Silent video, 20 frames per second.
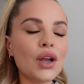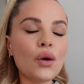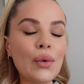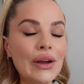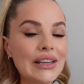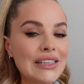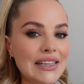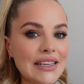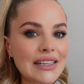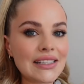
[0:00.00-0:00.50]

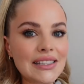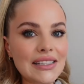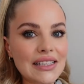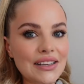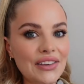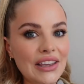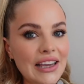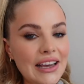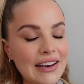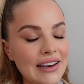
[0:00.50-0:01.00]
where D S
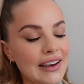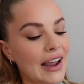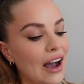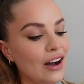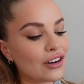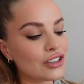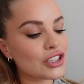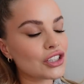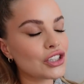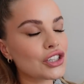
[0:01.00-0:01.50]
T V
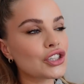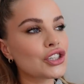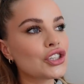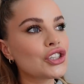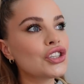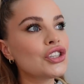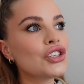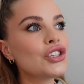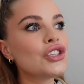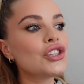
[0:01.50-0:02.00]

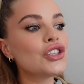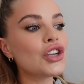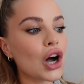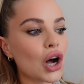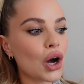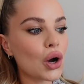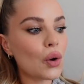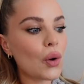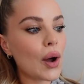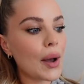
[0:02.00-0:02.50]
announced
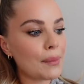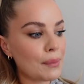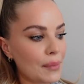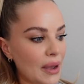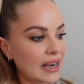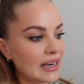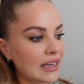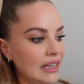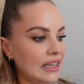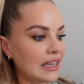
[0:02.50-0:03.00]
so
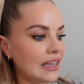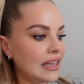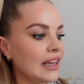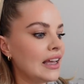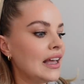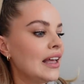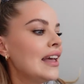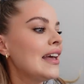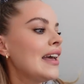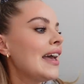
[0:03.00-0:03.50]

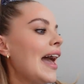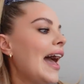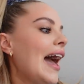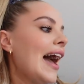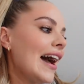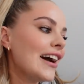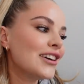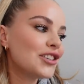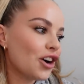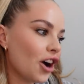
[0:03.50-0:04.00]
many
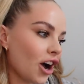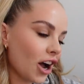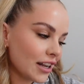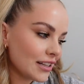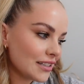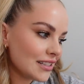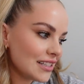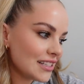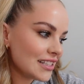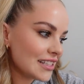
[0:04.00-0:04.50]

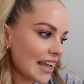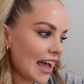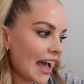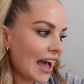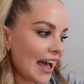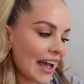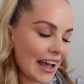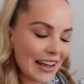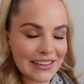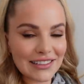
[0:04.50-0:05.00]
add-ons
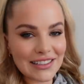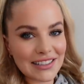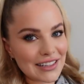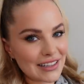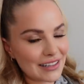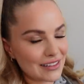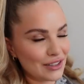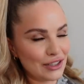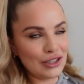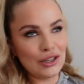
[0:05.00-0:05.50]
and
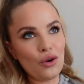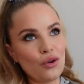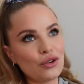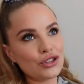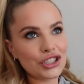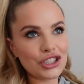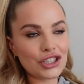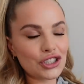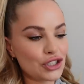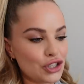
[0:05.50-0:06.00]

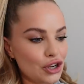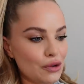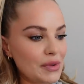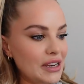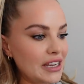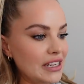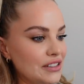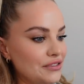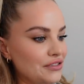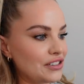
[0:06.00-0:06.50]
launched so
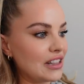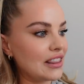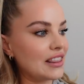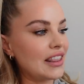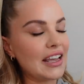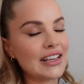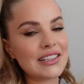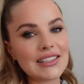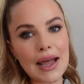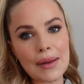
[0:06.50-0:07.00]
many different
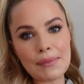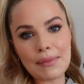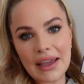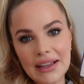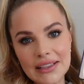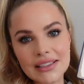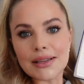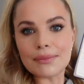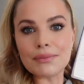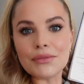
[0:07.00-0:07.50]
things. I
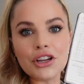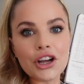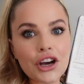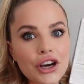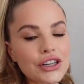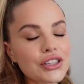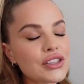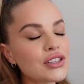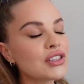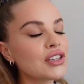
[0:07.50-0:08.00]
made some
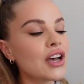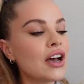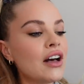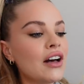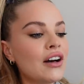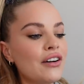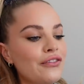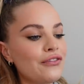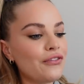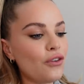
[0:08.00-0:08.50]
notes
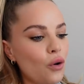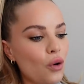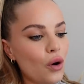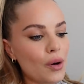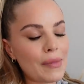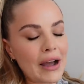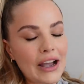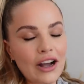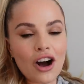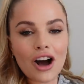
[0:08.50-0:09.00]

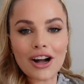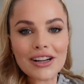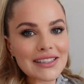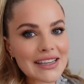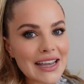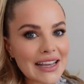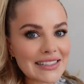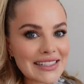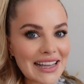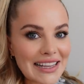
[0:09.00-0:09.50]
for my
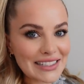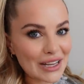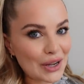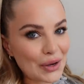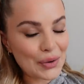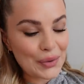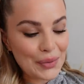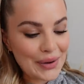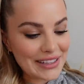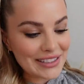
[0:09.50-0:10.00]
content, as I
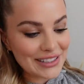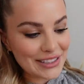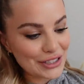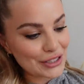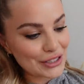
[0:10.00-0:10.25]
always